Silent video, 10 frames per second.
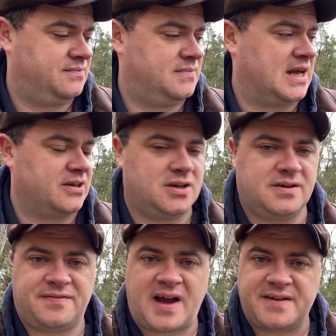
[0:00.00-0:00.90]
I don't know,
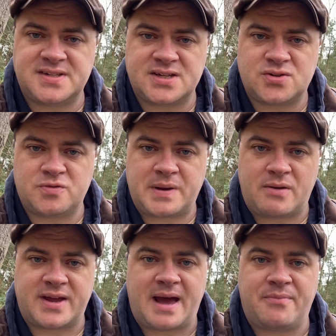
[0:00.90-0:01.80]

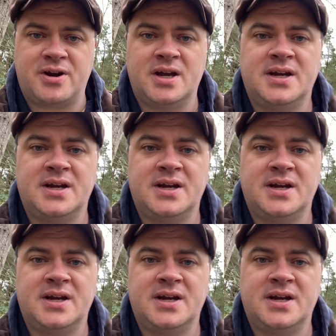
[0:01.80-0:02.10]
£500–600 camera.